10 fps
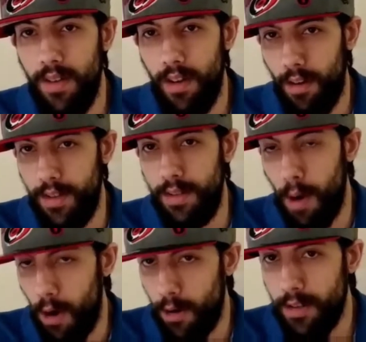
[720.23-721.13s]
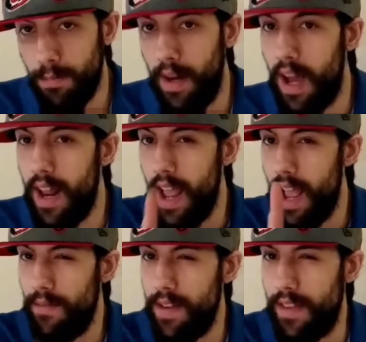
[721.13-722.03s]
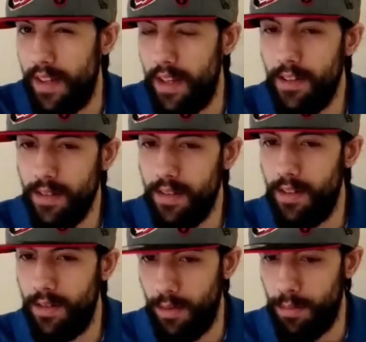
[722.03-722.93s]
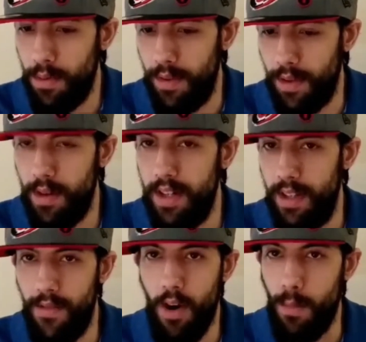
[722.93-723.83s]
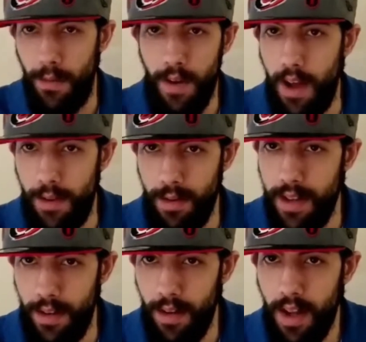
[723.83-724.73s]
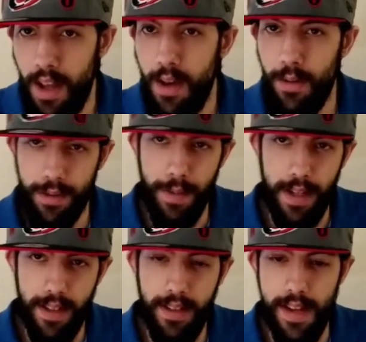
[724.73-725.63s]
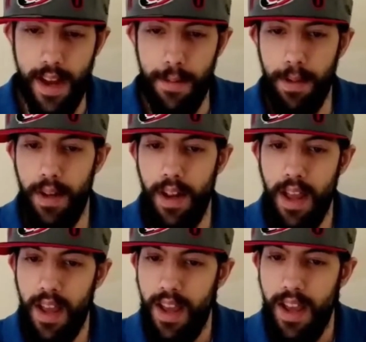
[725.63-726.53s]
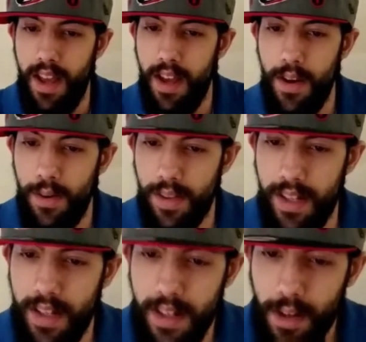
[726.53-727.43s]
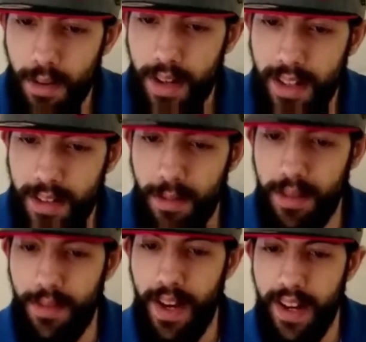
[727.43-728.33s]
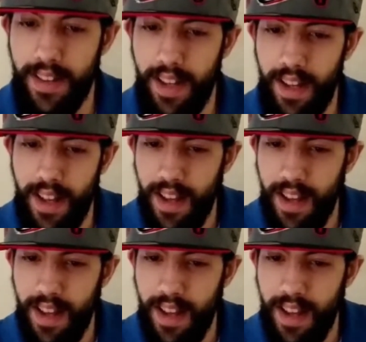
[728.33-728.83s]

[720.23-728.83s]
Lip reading: on these parts. But not everything. They also said there's no proof of the crazy farmer father either. Which makes sense again. But what they didn't go against was the fact that